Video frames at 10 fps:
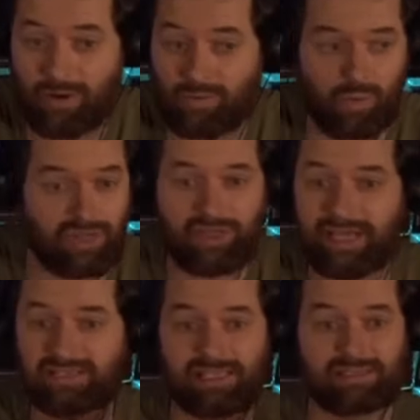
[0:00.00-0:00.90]
what
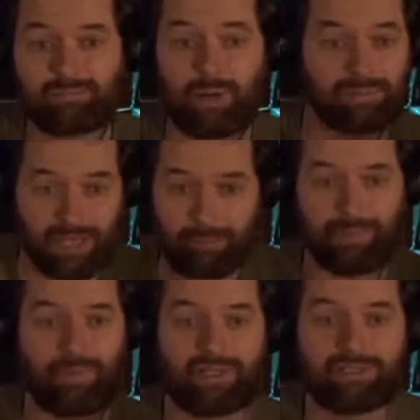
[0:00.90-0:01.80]
things that pops up
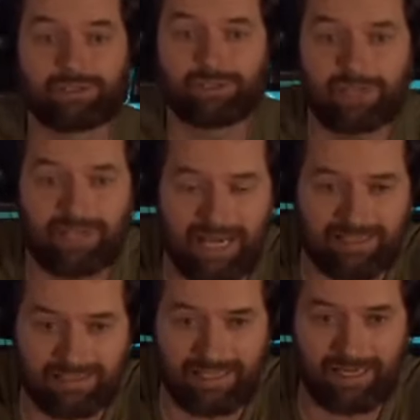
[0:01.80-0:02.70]
when you're doing
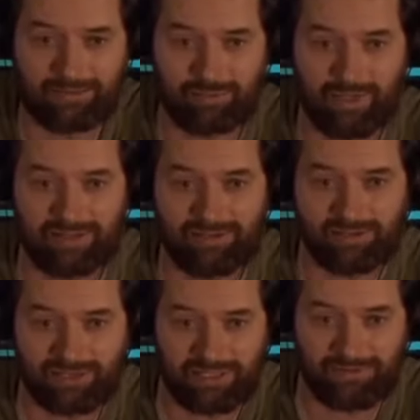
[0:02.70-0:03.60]
that and how to make it
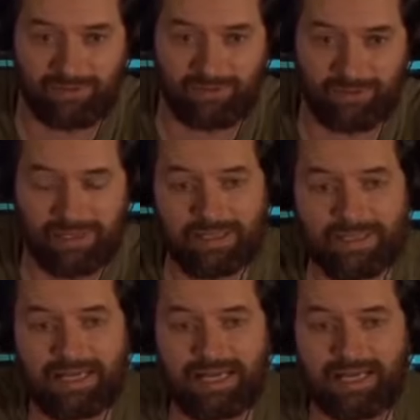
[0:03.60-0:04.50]
successful.
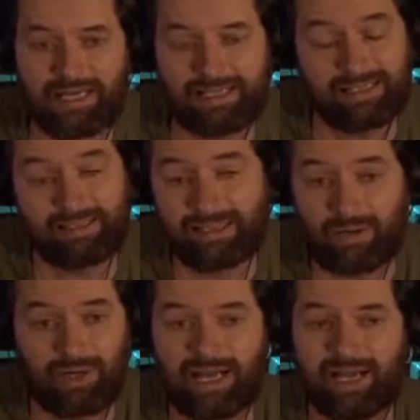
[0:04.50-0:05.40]
And there
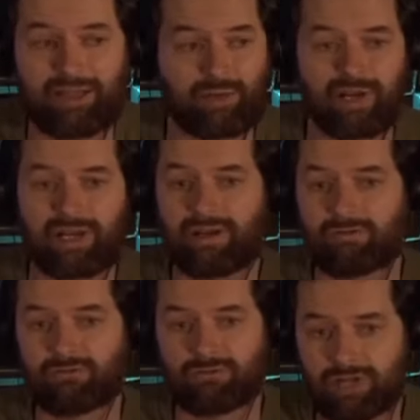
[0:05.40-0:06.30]
are like three
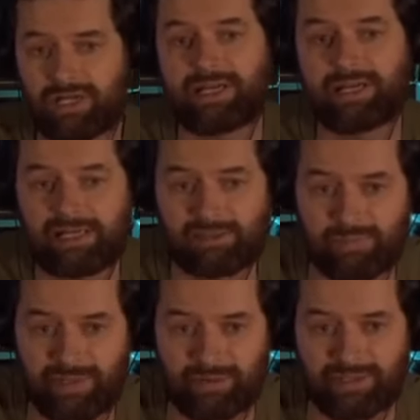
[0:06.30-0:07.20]
really
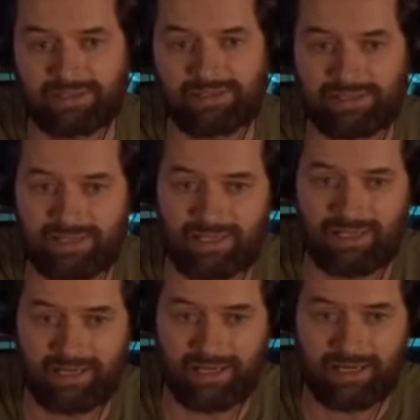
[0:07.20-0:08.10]
experienced
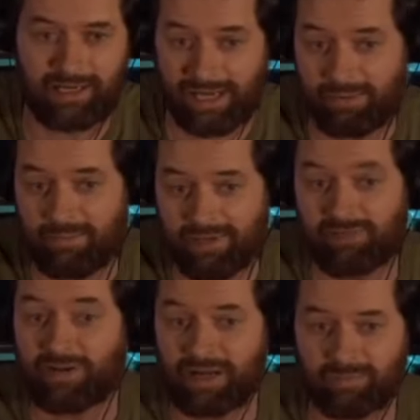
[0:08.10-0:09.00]
game
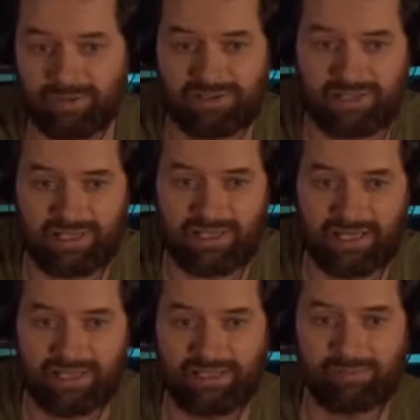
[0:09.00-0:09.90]
developers
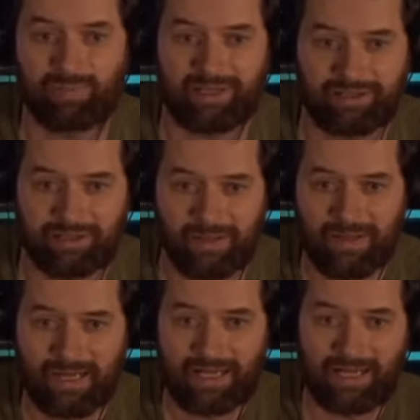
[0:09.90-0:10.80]
in this panel.
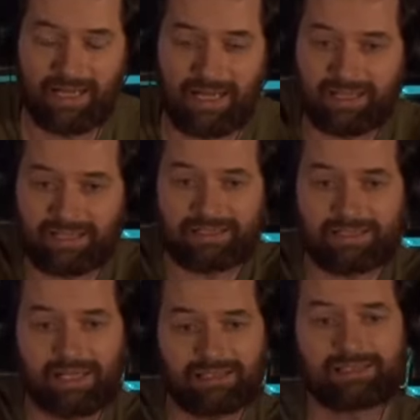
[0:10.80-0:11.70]
Lennart
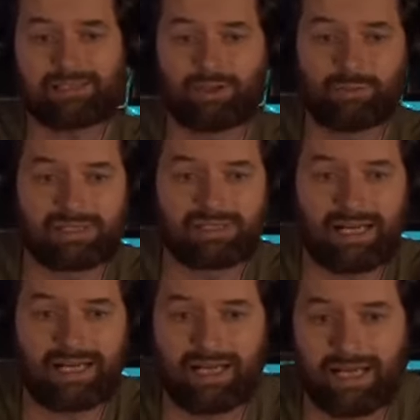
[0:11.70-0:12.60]
Sas, Tomas
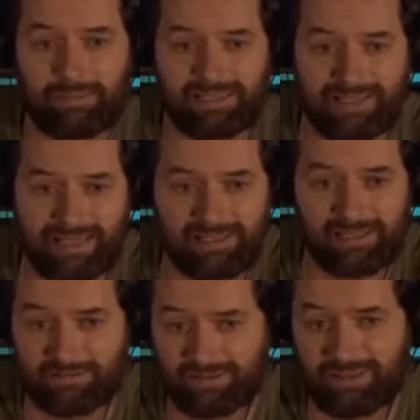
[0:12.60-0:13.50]
Sala and Matthijs
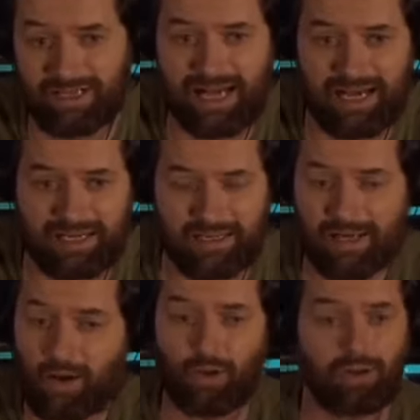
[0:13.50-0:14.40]
van der Laar.
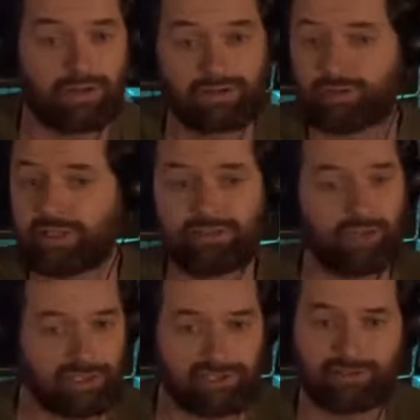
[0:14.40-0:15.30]
All three
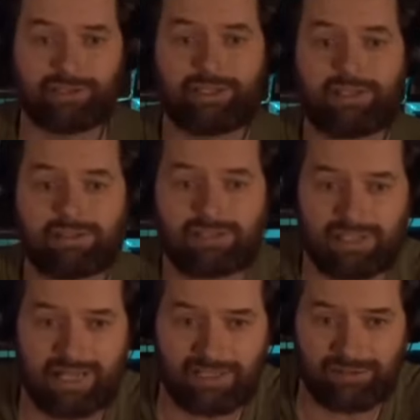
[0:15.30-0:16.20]
Dutch studios
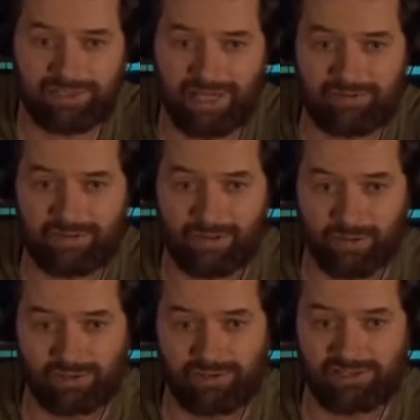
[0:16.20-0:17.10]
that actually have their
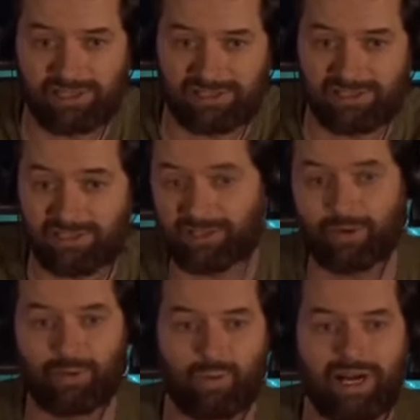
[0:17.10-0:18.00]
own successes in their
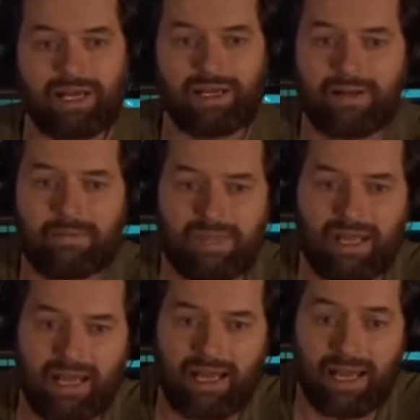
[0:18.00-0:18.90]
own way
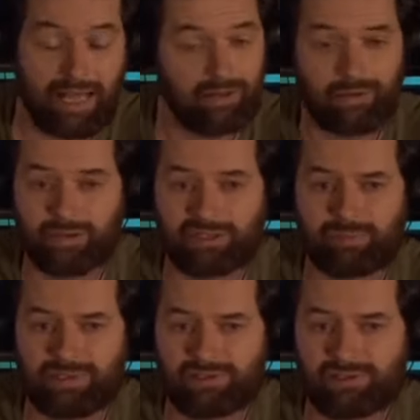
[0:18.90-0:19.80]
and their own
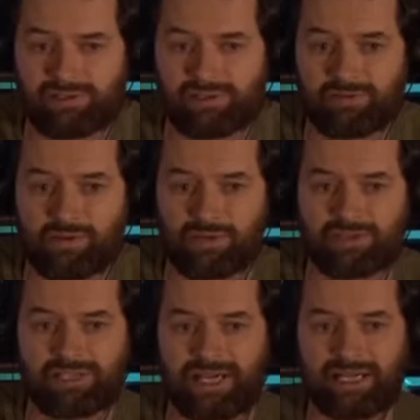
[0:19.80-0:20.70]
experiences, of
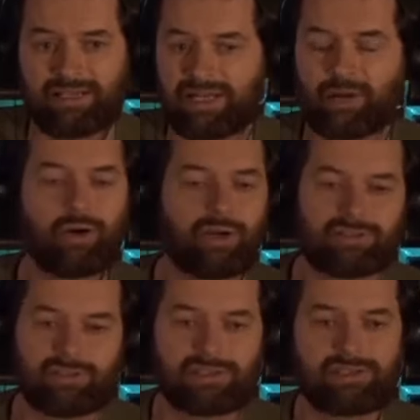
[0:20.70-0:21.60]
course. And they're going
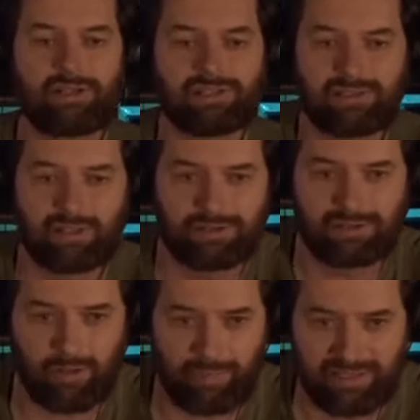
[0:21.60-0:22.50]
to discuss those
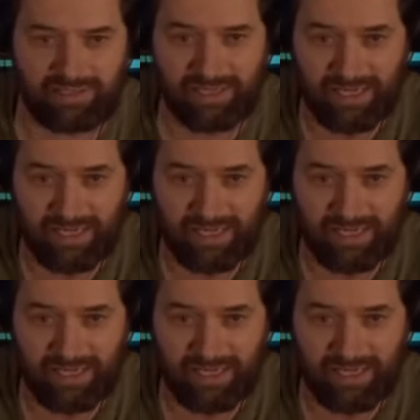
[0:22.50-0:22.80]
topics